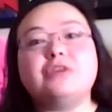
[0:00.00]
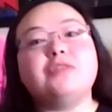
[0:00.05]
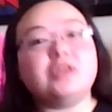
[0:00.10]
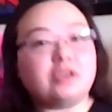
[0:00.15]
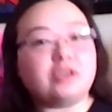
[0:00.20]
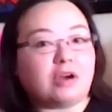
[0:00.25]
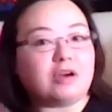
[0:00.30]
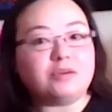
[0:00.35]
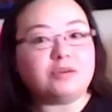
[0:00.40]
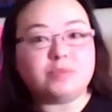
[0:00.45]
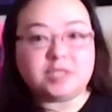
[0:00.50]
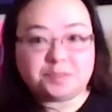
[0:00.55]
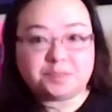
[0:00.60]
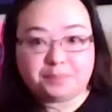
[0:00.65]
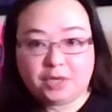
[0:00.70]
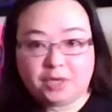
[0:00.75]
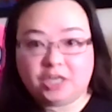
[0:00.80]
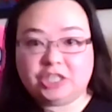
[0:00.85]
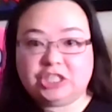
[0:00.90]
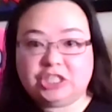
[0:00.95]
the yarn was
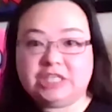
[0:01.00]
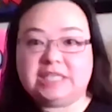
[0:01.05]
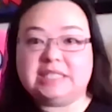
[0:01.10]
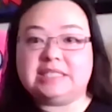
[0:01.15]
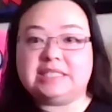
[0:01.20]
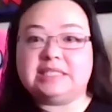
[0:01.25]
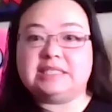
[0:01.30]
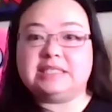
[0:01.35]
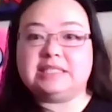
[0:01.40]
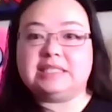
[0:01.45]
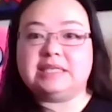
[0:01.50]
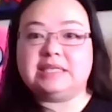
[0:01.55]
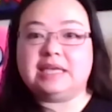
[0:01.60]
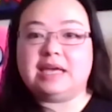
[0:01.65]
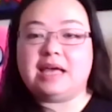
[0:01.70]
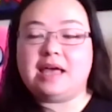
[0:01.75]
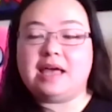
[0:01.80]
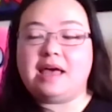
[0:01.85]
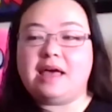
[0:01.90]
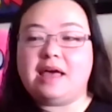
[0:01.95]
purchased
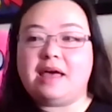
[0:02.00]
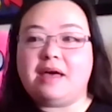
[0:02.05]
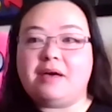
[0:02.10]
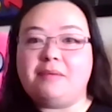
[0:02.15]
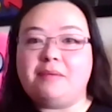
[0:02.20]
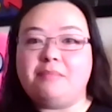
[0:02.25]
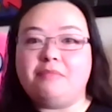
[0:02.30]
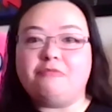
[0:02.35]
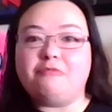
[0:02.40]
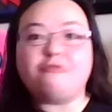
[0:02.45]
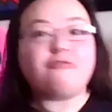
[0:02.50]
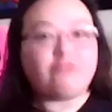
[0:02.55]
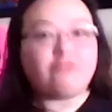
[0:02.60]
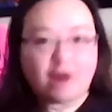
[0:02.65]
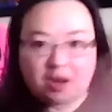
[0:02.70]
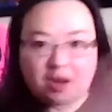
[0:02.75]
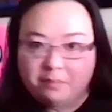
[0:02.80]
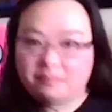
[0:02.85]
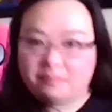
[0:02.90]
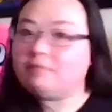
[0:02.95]

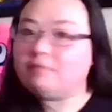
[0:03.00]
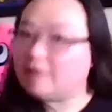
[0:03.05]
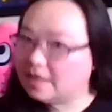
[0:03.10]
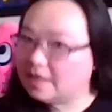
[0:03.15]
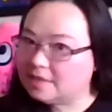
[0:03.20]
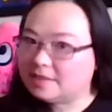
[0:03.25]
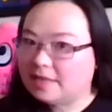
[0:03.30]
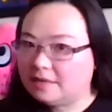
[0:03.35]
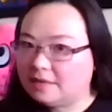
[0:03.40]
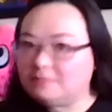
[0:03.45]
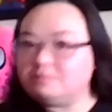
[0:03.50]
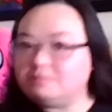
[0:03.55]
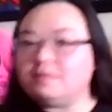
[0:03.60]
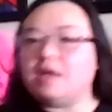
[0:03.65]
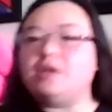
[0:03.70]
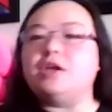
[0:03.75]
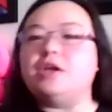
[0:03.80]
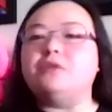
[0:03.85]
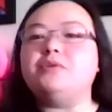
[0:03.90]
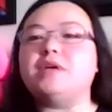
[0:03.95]
from, like I said,
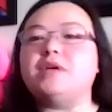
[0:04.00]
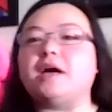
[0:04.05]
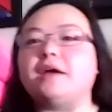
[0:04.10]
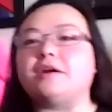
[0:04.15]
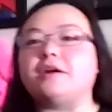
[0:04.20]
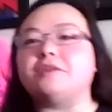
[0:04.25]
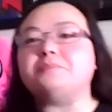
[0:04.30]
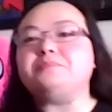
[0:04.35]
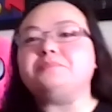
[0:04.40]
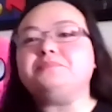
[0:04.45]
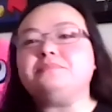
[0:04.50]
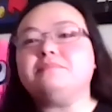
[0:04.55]
a known dyer.